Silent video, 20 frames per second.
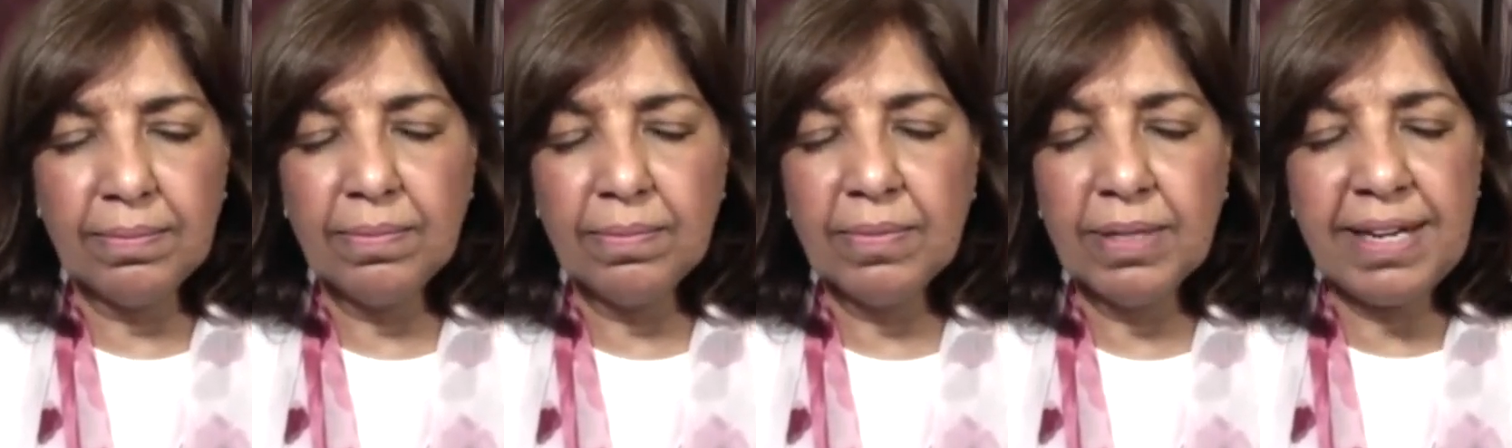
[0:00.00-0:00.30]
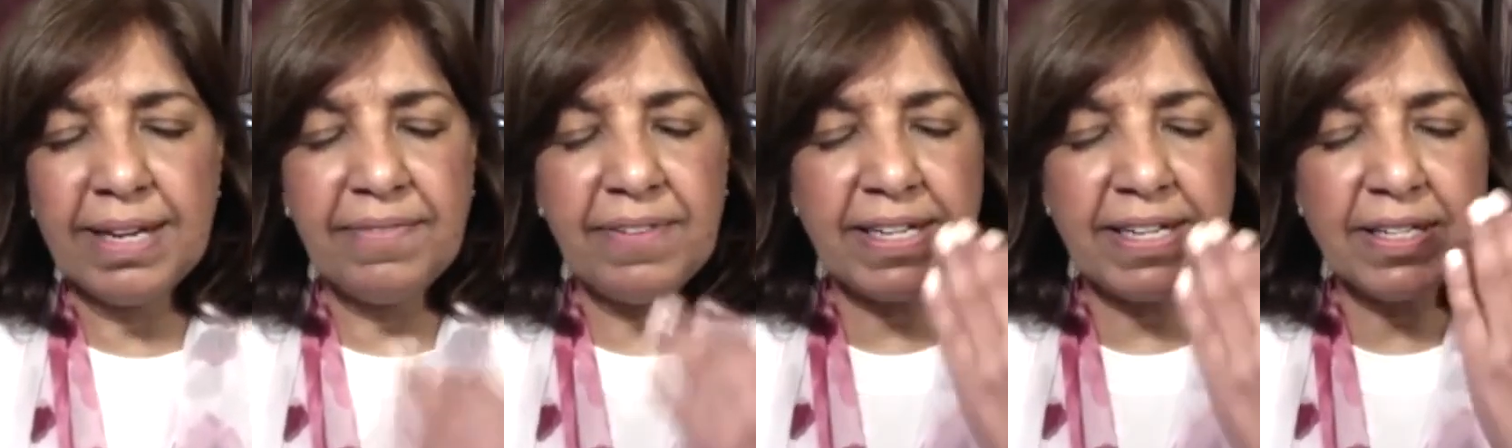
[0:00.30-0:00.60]

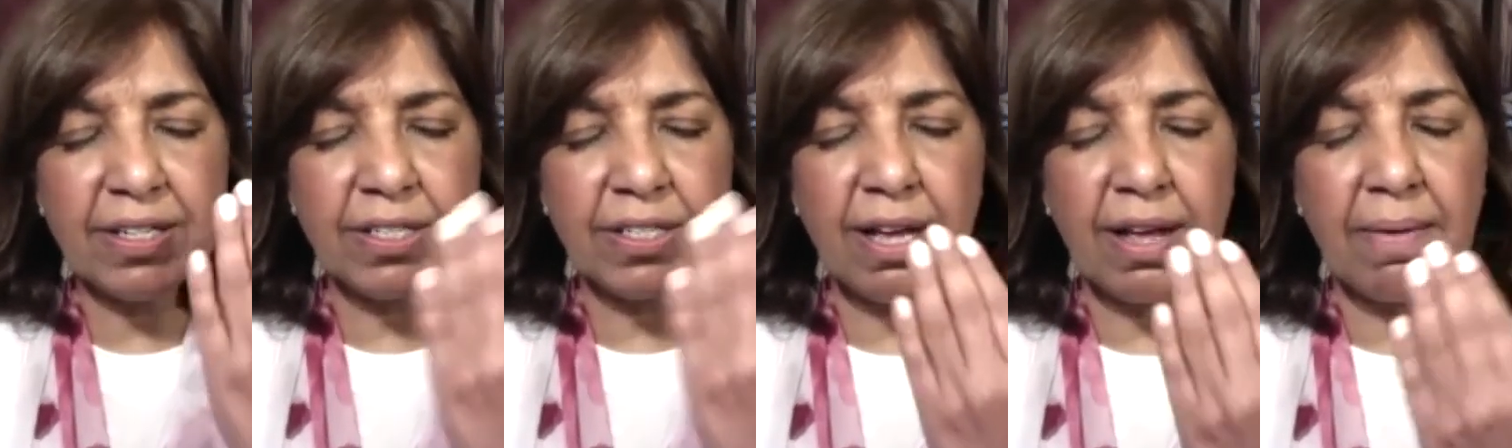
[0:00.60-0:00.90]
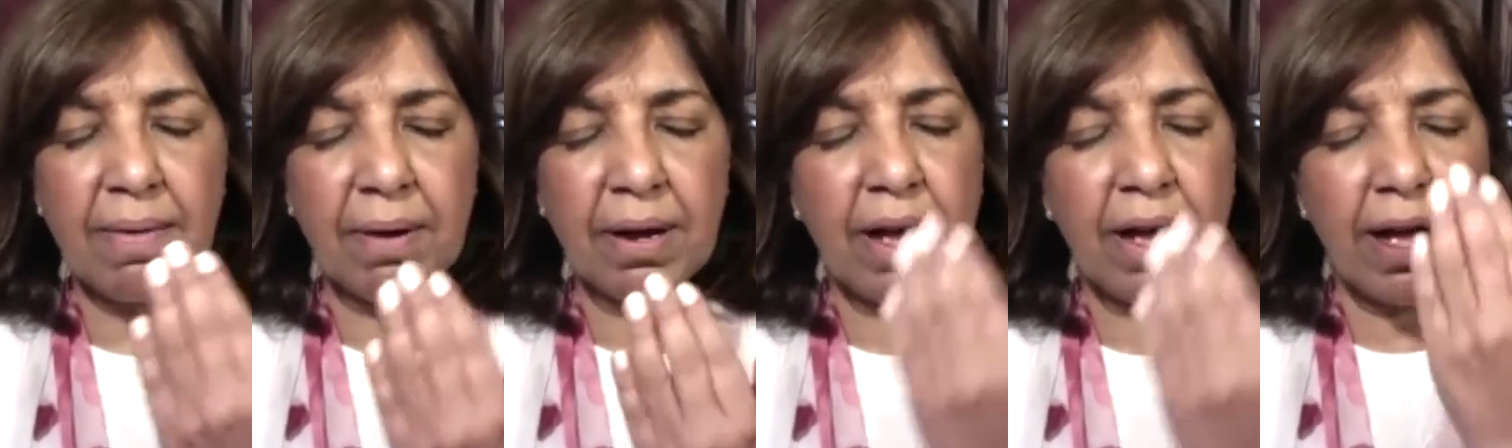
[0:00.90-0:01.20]
Leaving the
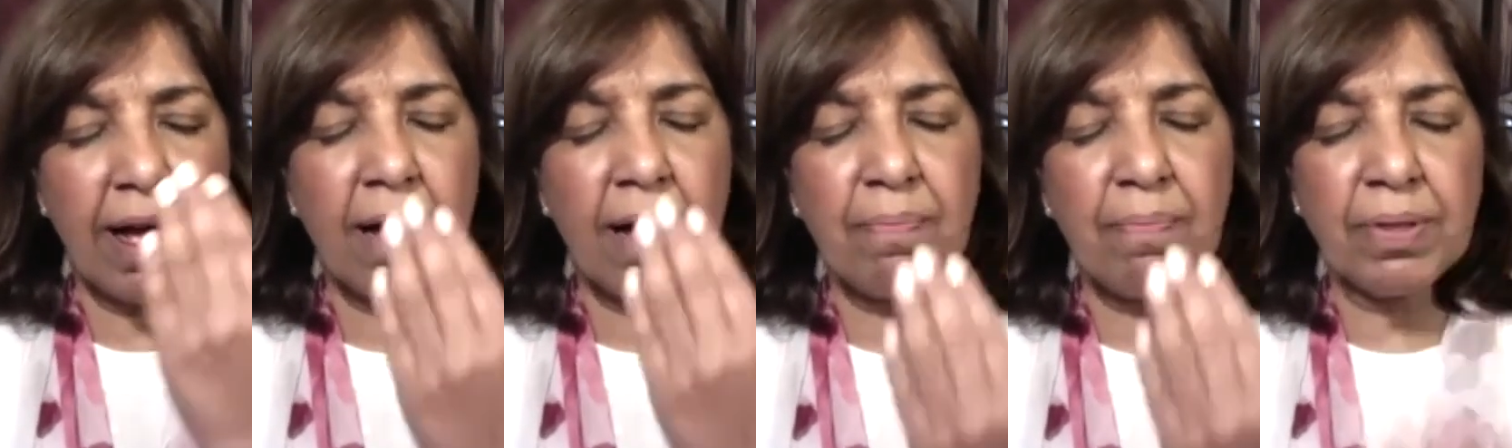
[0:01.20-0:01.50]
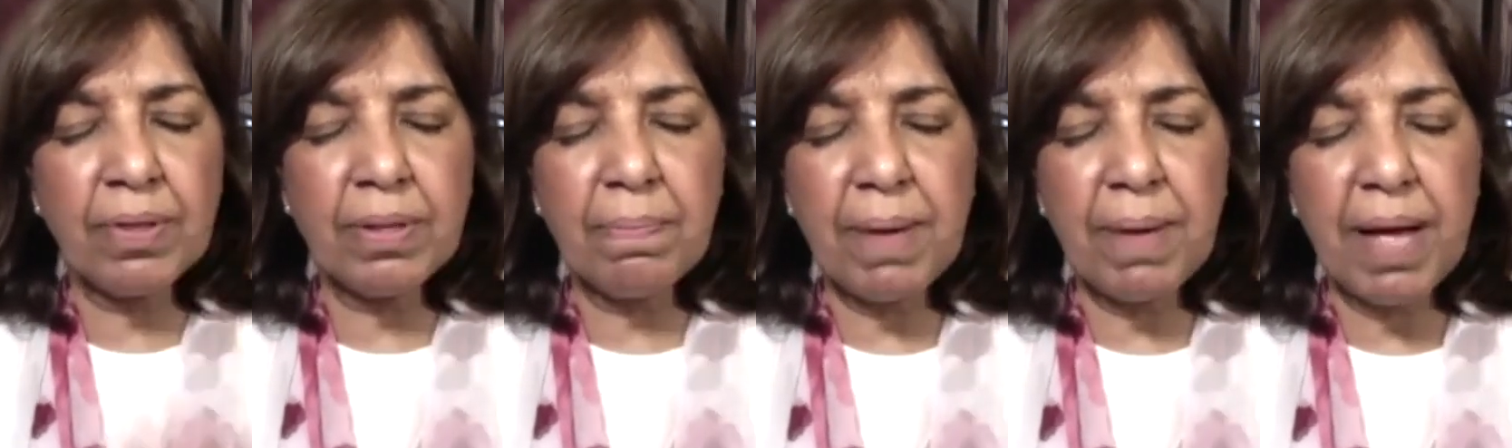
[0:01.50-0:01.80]
tongue up
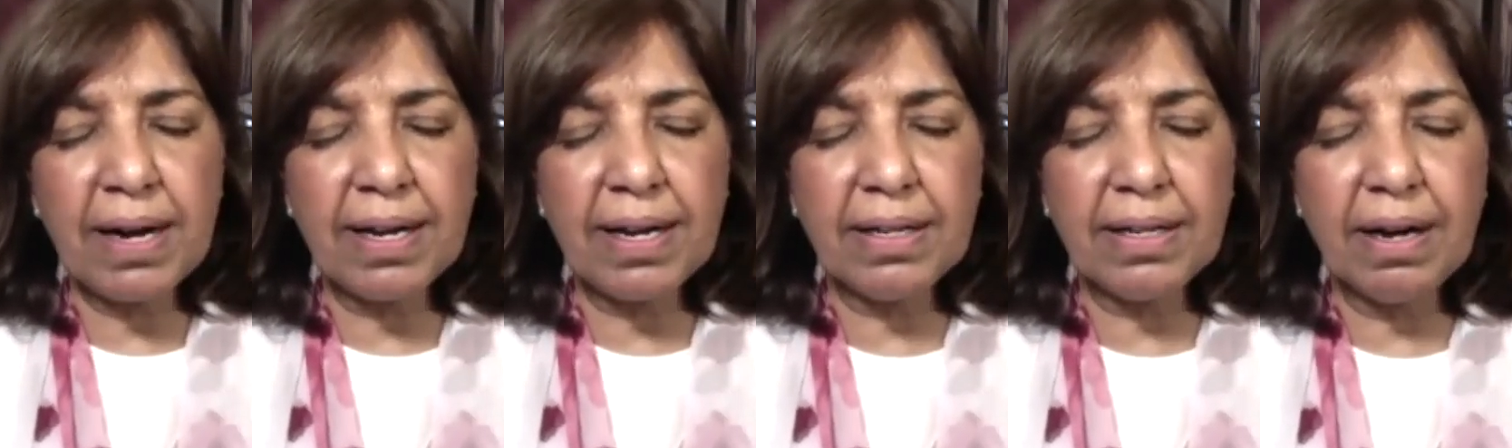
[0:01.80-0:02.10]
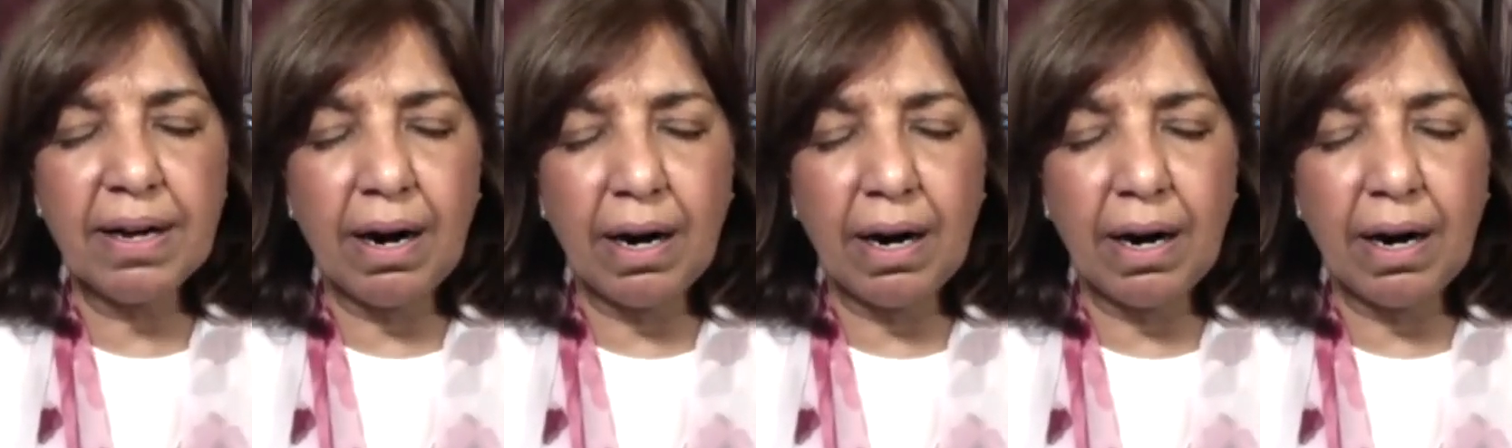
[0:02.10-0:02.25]
on the palate.